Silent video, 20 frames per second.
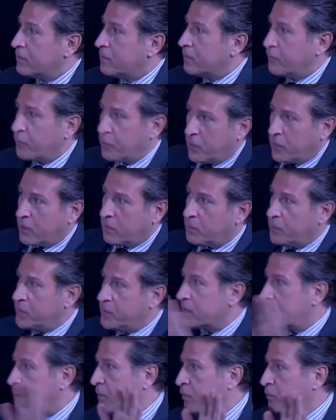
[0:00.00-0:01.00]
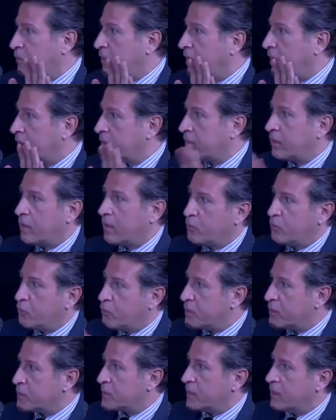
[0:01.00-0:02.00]
Forget, please, about Canada or
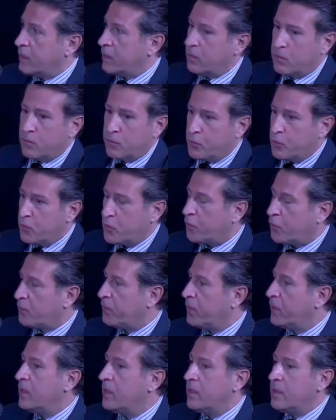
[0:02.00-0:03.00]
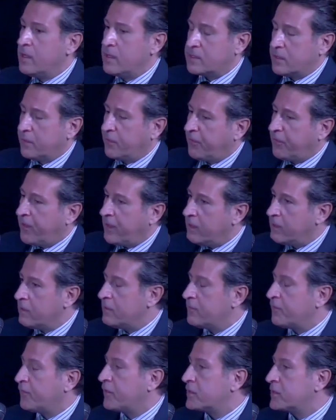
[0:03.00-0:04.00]
USA or Europe. It's a failed
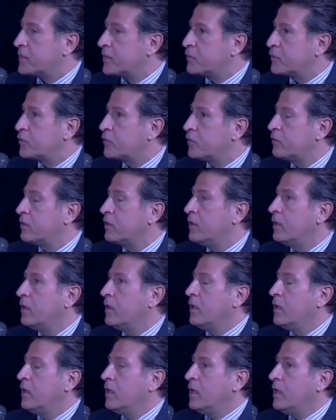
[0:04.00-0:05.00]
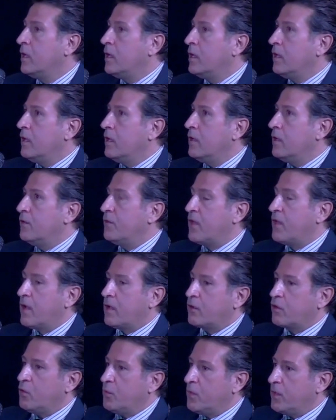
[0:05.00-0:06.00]
infrastructure. They are
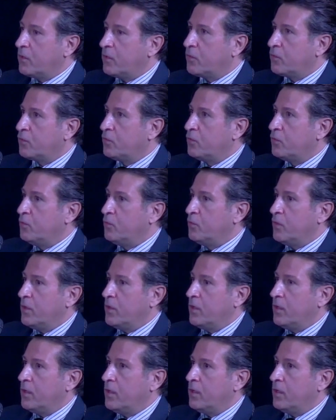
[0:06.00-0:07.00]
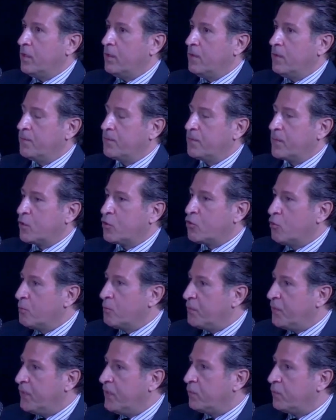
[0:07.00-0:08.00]
going to
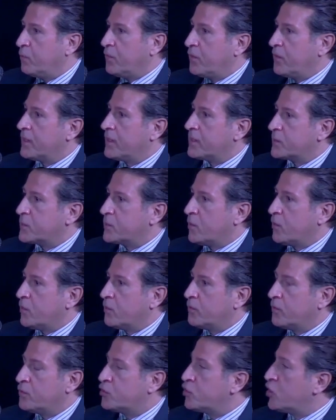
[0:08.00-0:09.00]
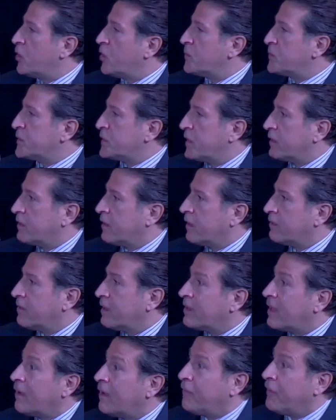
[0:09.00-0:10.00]
compete with us on jobs that are
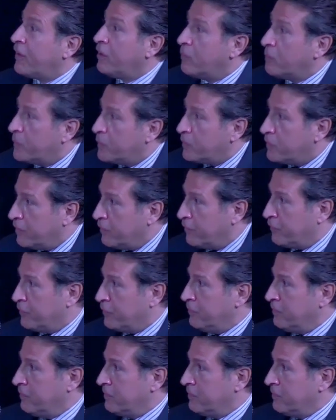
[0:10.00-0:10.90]
not available even.